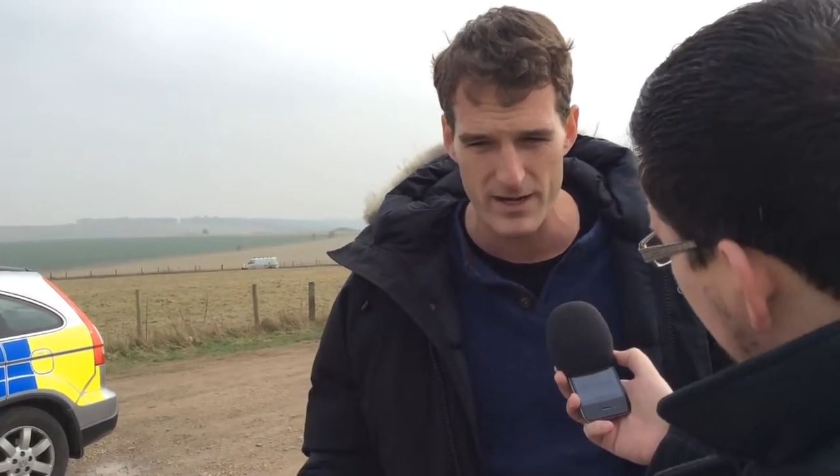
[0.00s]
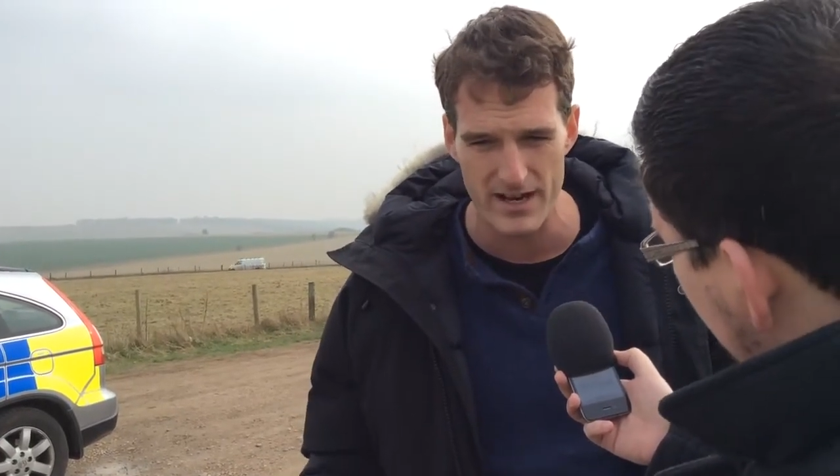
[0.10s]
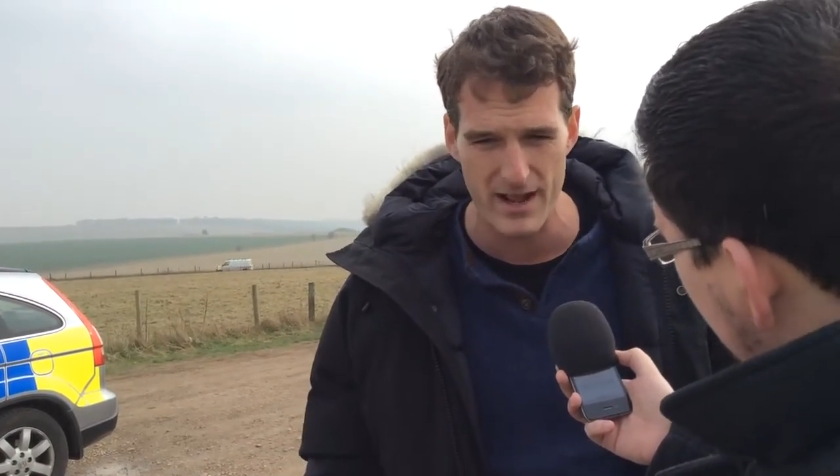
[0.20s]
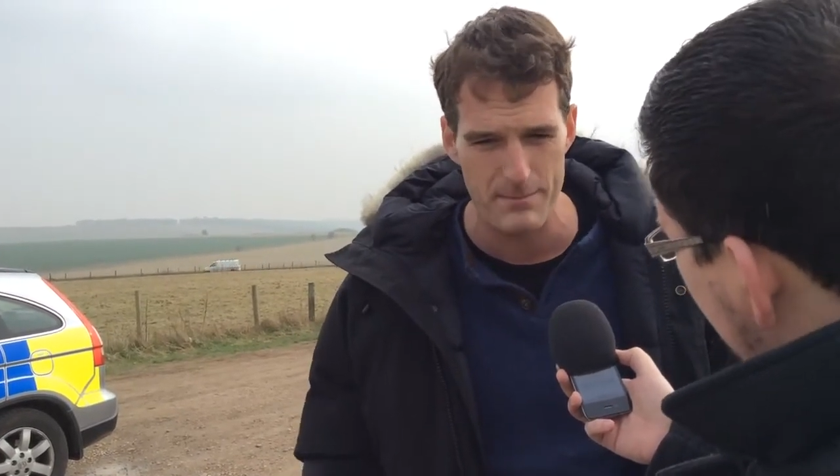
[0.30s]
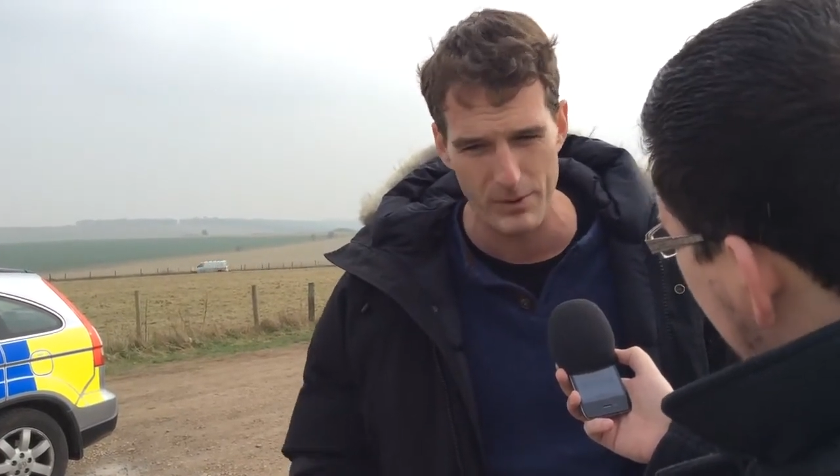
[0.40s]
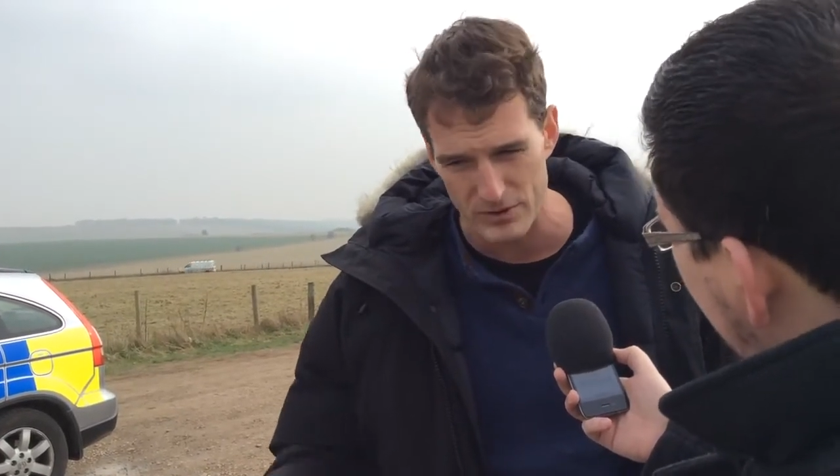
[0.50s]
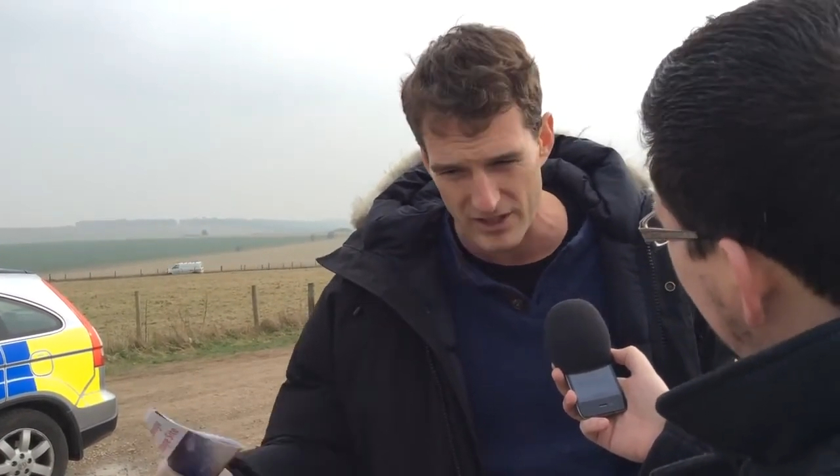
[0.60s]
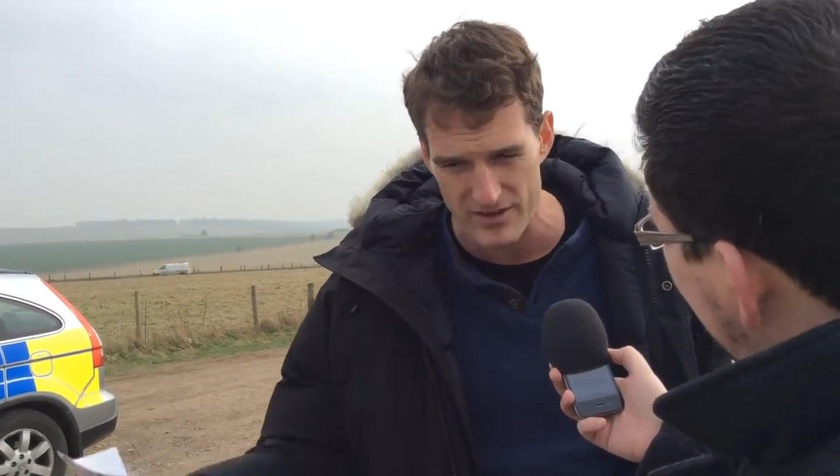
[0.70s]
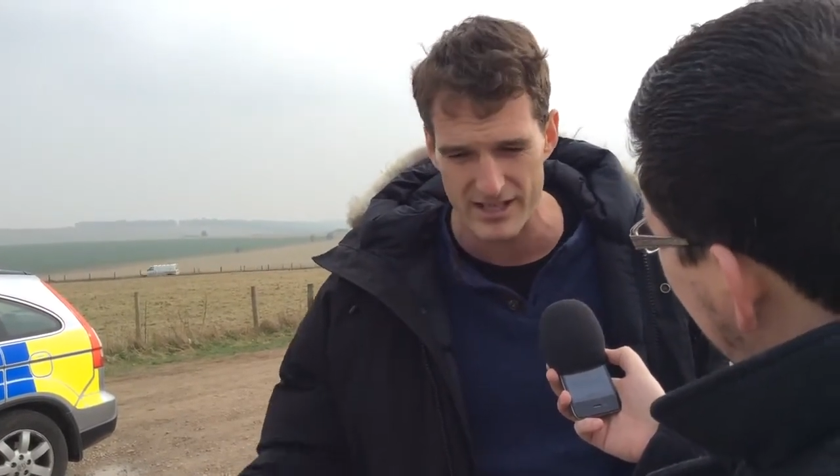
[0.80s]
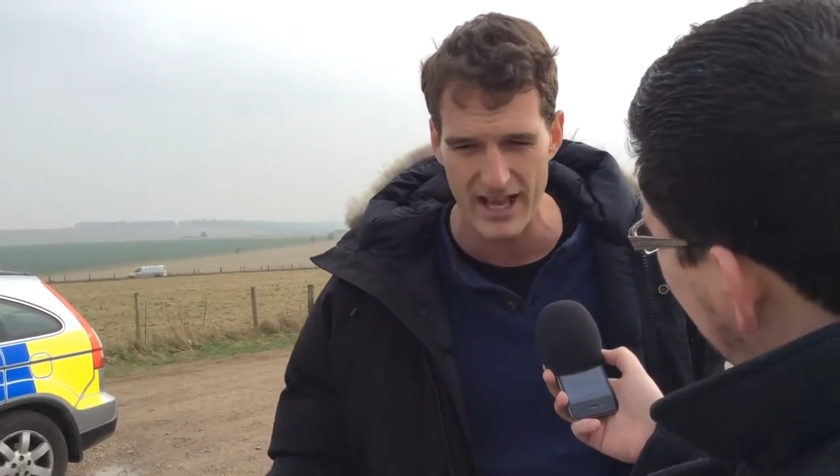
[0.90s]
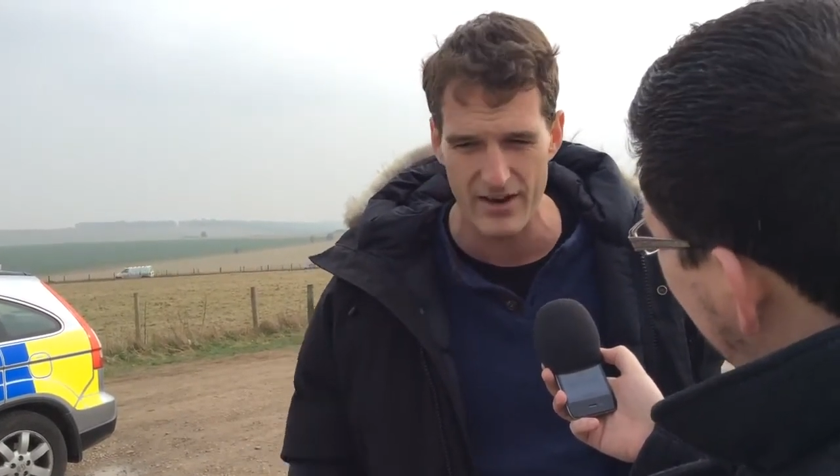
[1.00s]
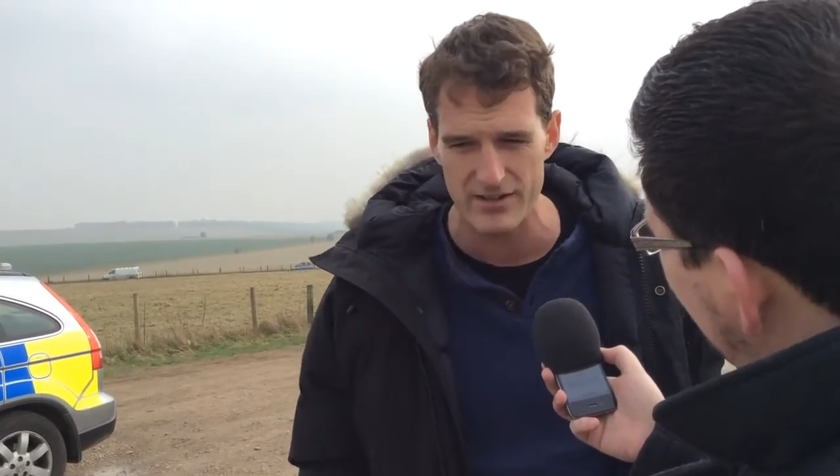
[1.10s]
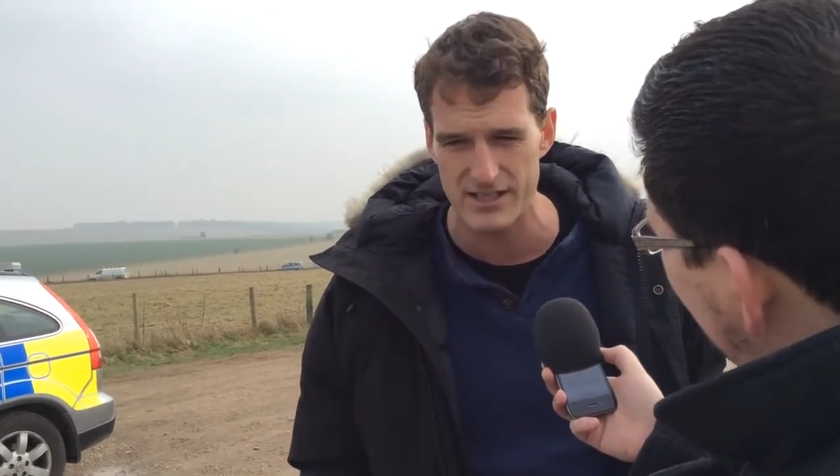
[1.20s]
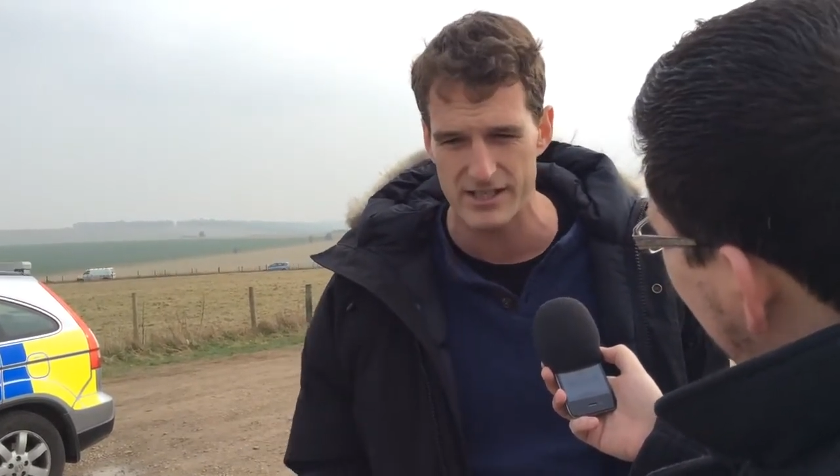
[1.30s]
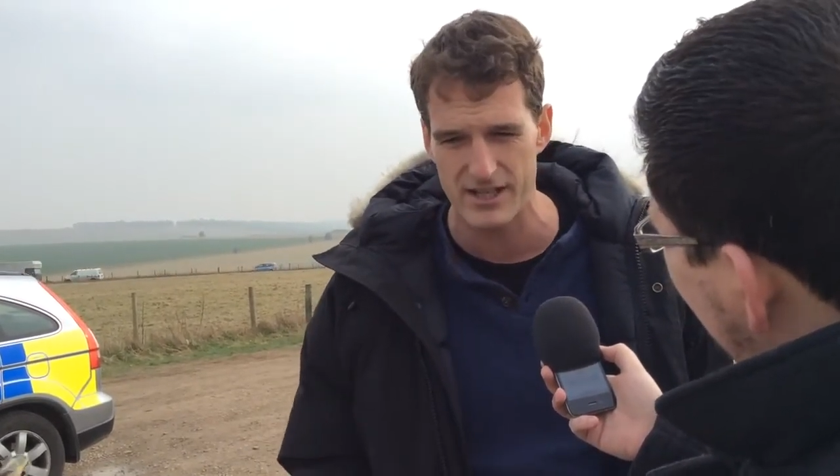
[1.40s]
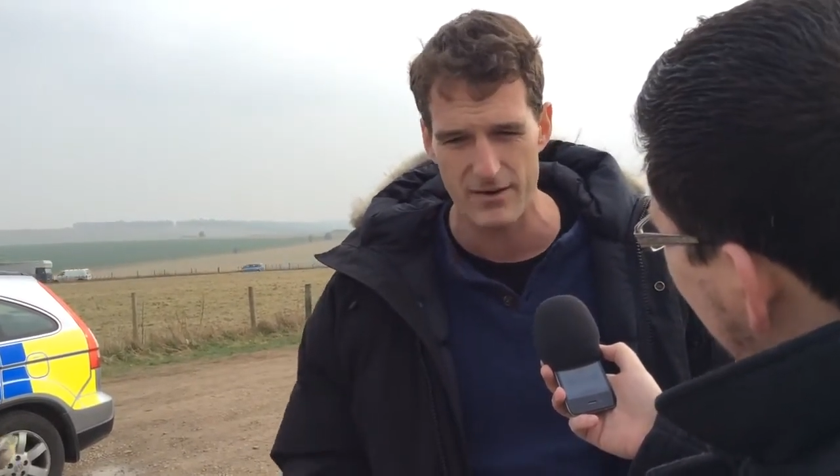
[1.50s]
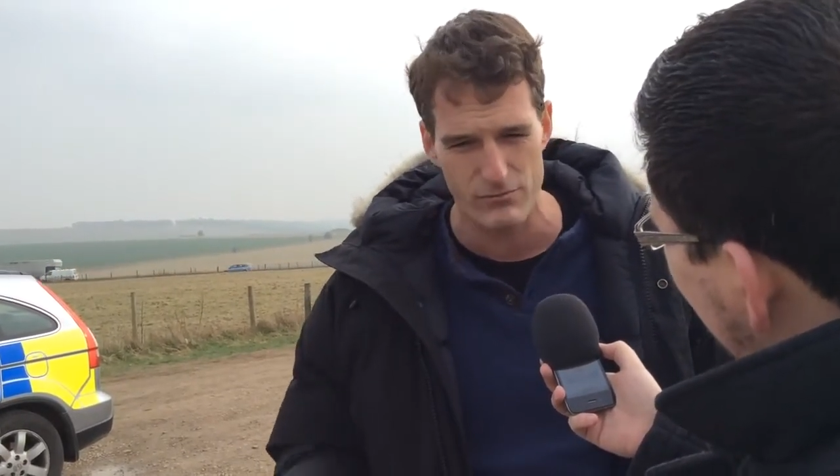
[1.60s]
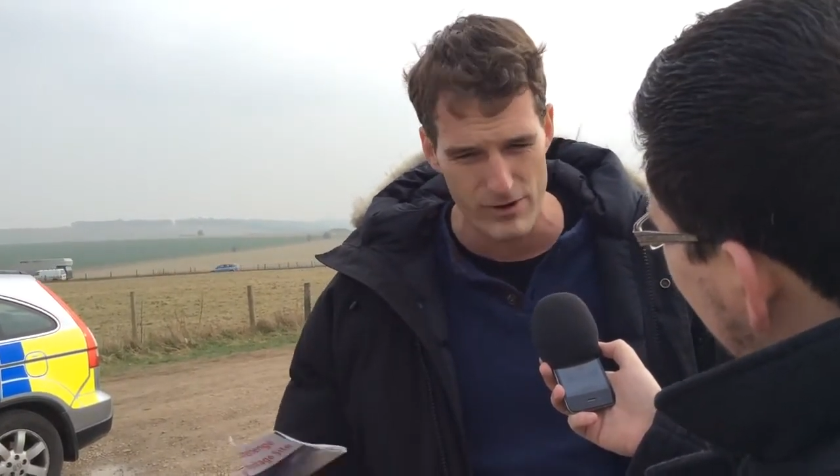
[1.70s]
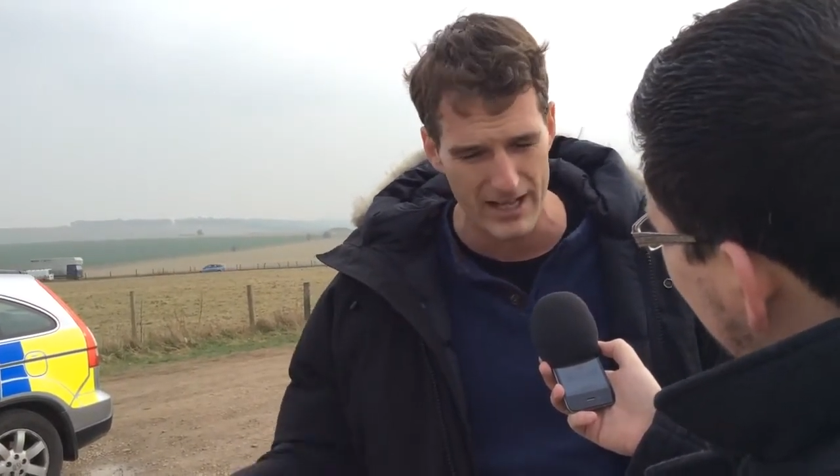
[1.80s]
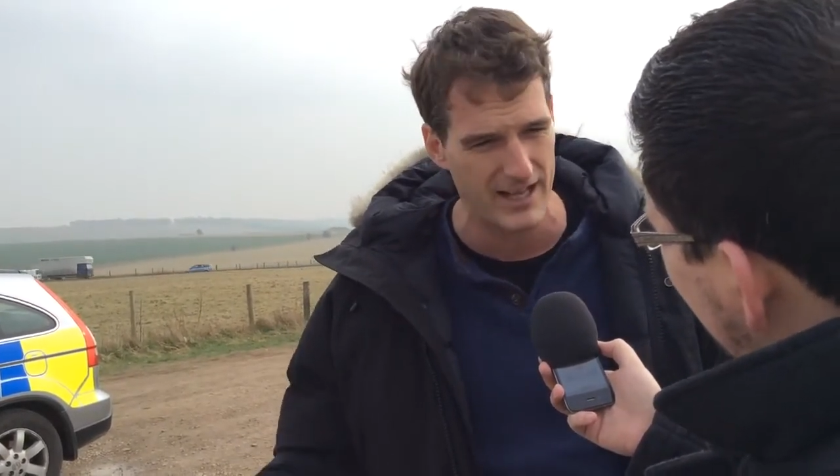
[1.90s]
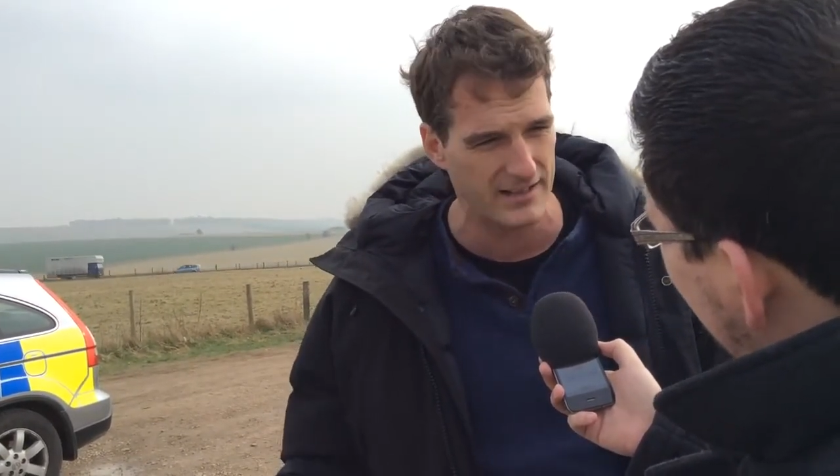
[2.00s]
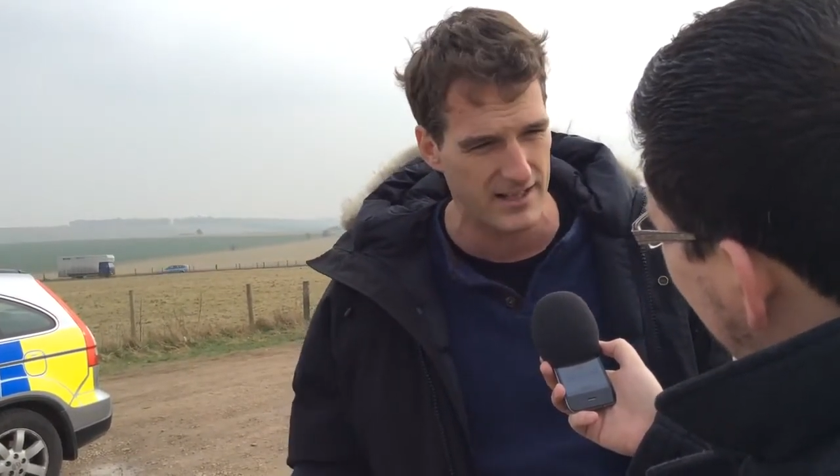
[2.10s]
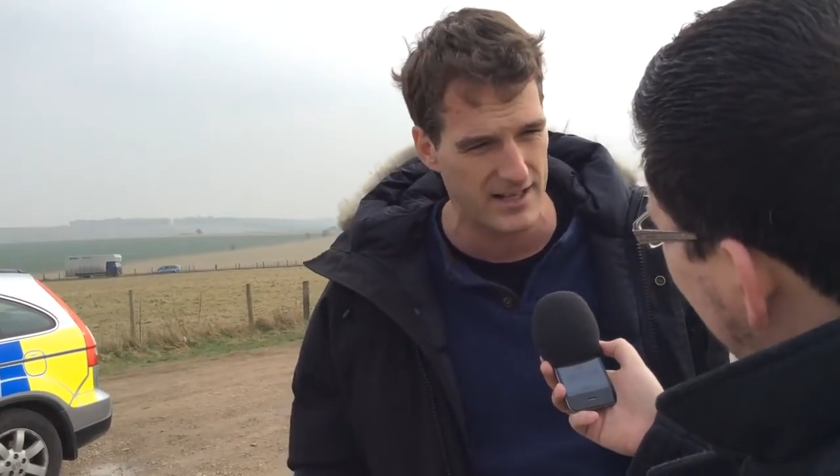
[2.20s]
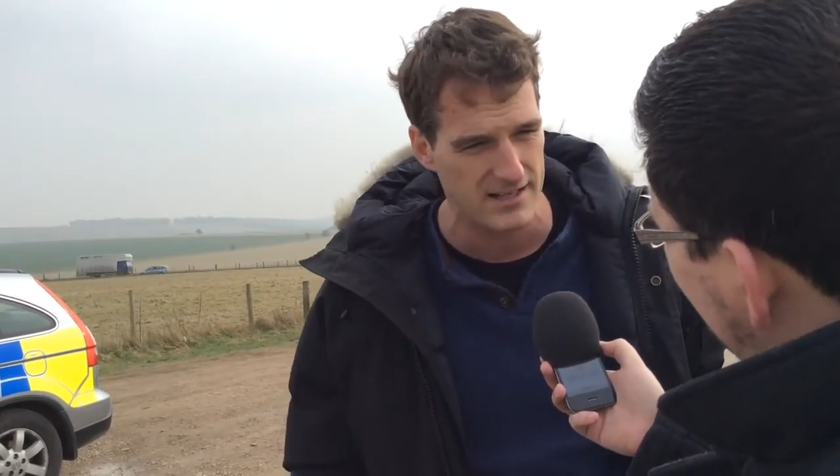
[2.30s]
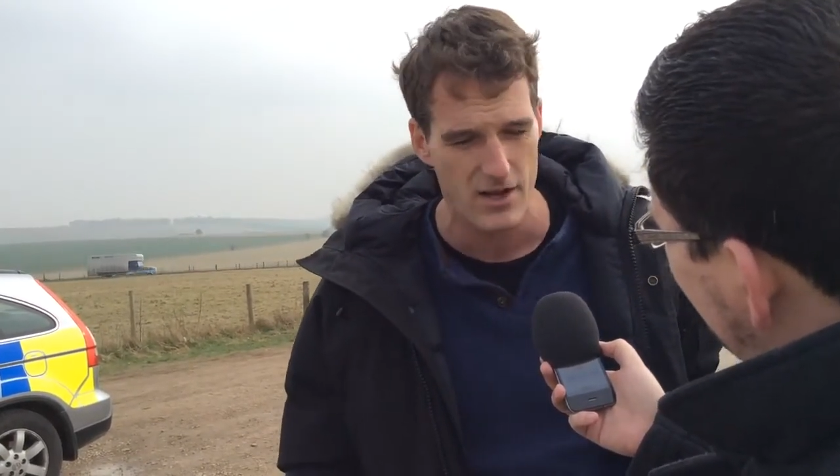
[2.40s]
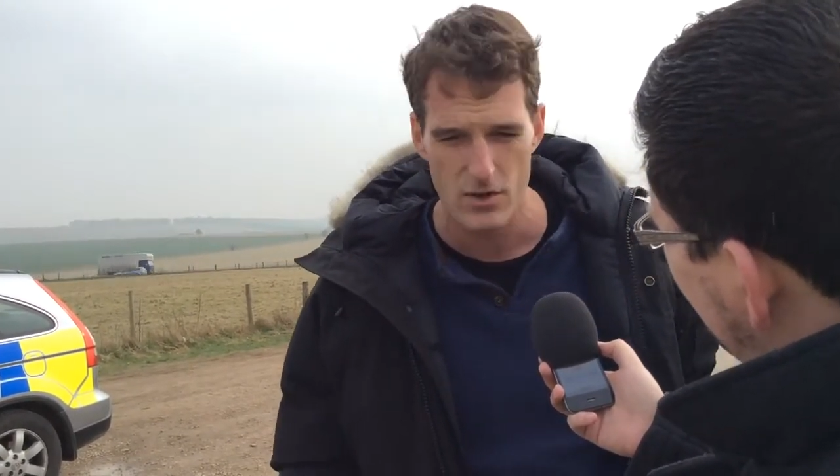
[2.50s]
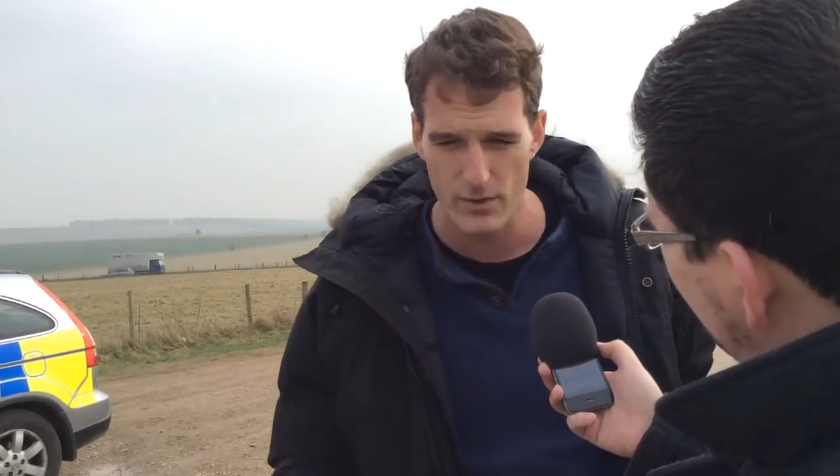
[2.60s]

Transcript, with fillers: moment and they're bulldozing heritage and they're wrecking things.